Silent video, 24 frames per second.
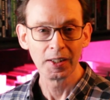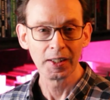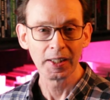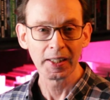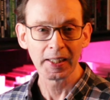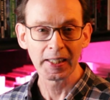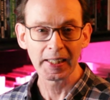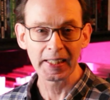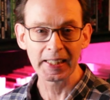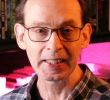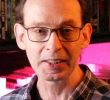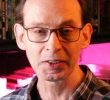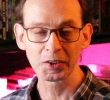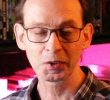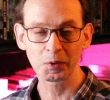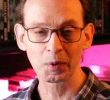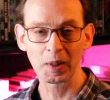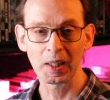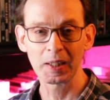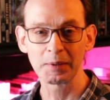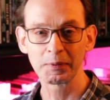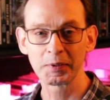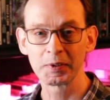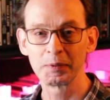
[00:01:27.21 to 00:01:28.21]
He
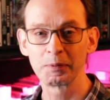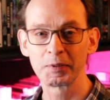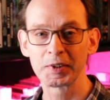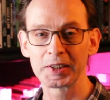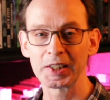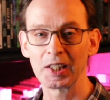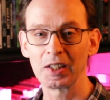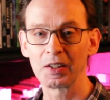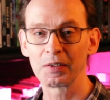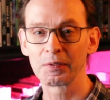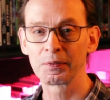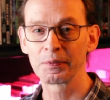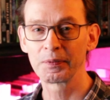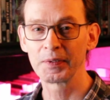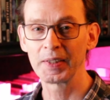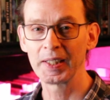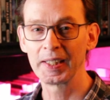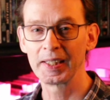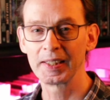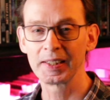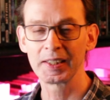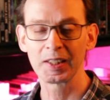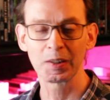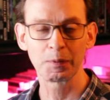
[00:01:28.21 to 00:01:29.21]
describes himself,
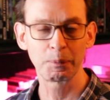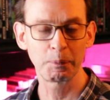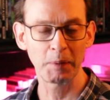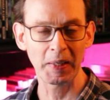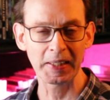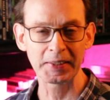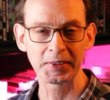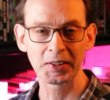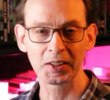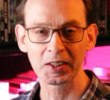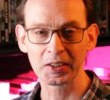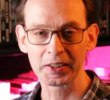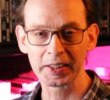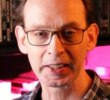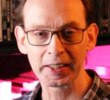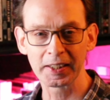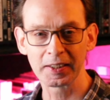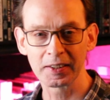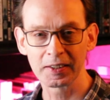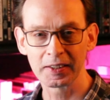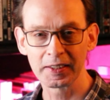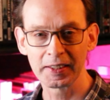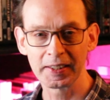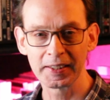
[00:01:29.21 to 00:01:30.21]
and it basically
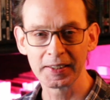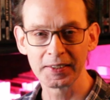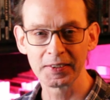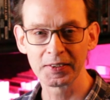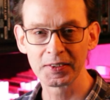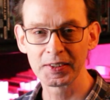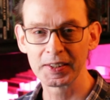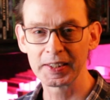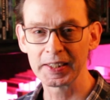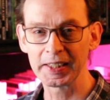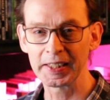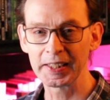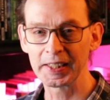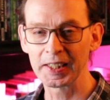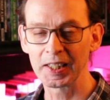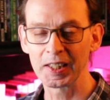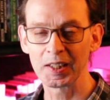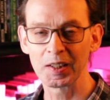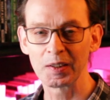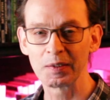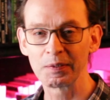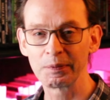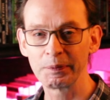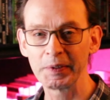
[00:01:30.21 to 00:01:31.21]
is
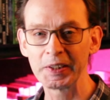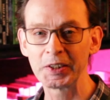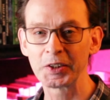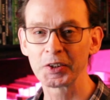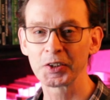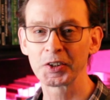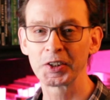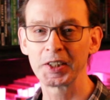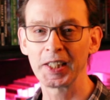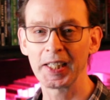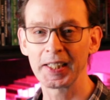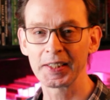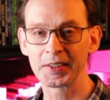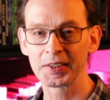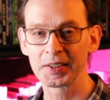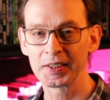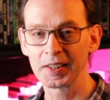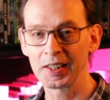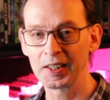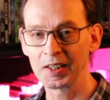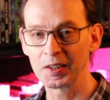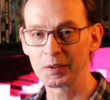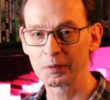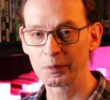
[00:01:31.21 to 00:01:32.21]
the feature set
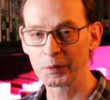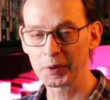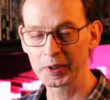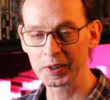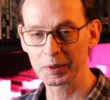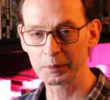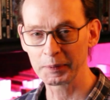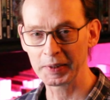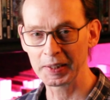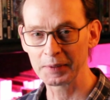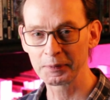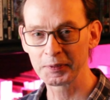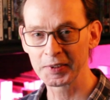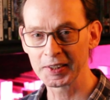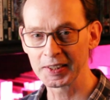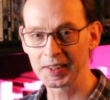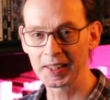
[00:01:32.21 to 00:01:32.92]
of William Gibson.